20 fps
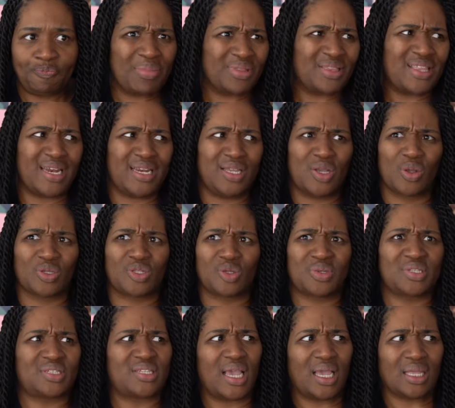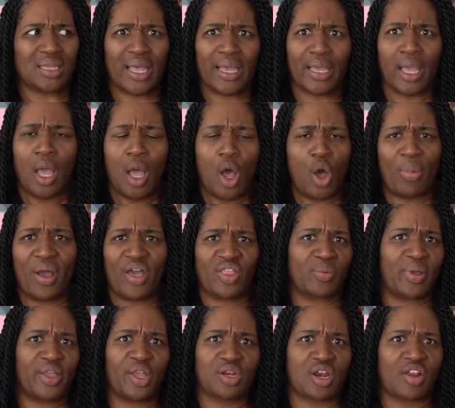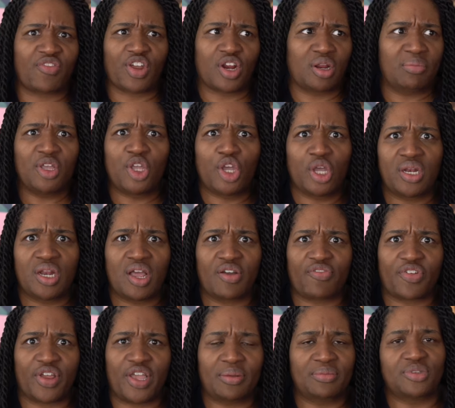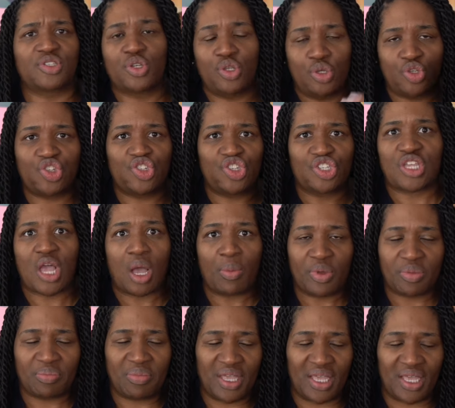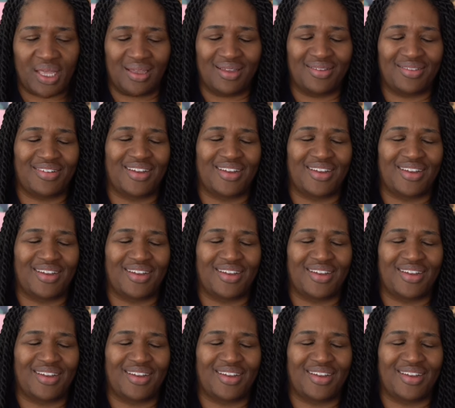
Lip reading: But then he also is saying like, oh, by the way, you're never going to be good enough for him. So you should just come with me.